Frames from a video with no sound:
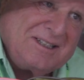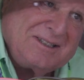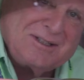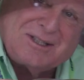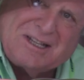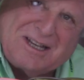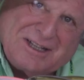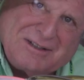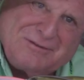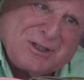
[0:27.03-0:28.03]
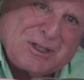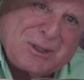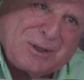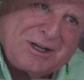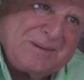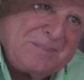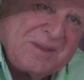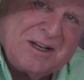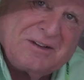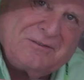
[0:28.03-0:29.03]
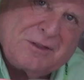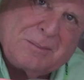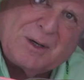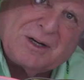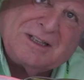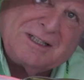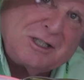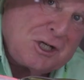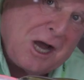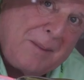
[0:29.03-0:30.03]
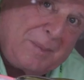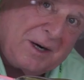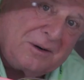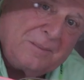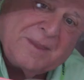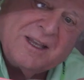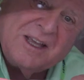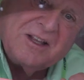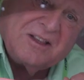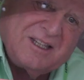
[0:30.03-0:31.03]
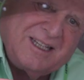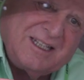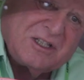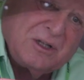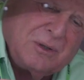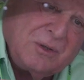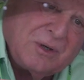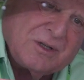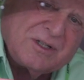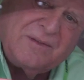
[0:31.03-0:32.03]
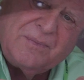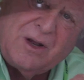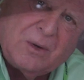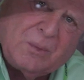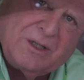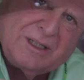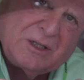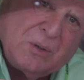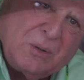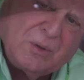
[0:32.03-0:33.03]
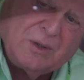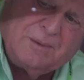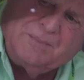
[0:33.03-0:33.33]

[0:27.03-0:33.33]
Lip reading: is the inventory of the Berkley Choppa. These lures are really cool.